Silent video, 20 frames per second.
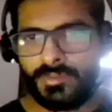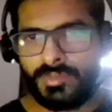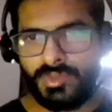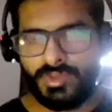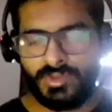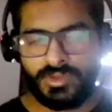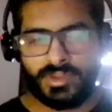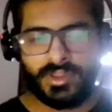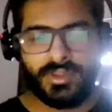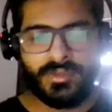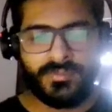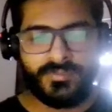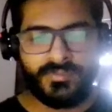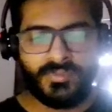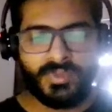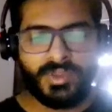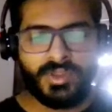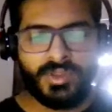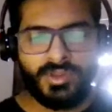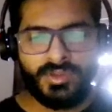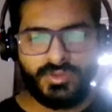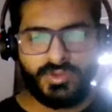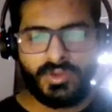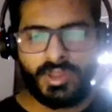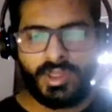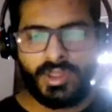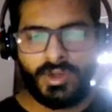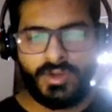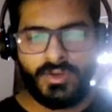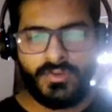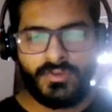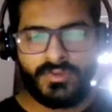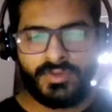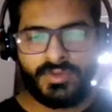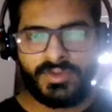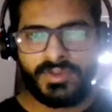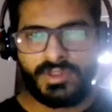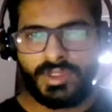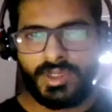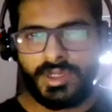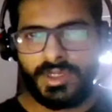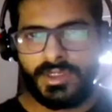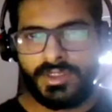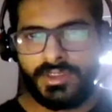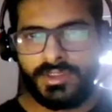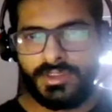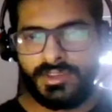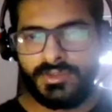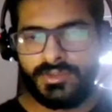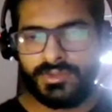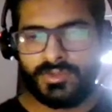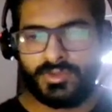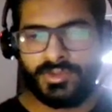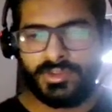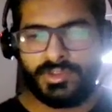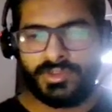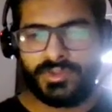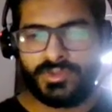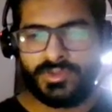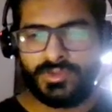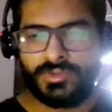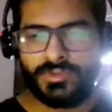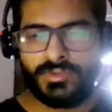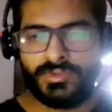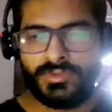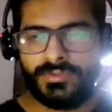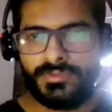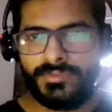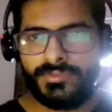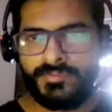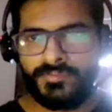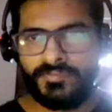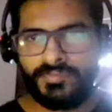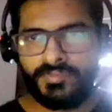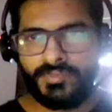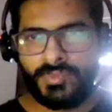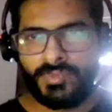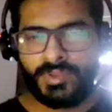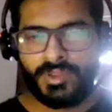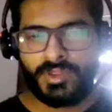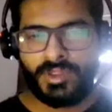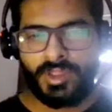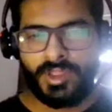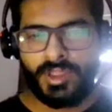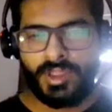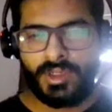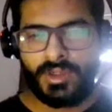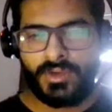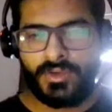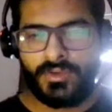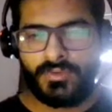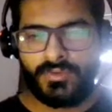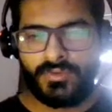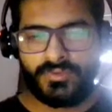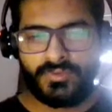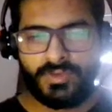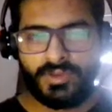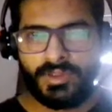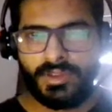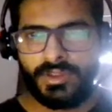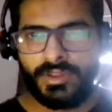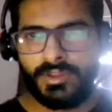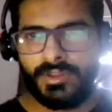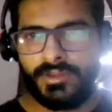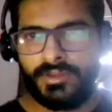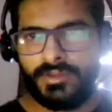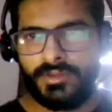Okay, so array of start is equals to array of end.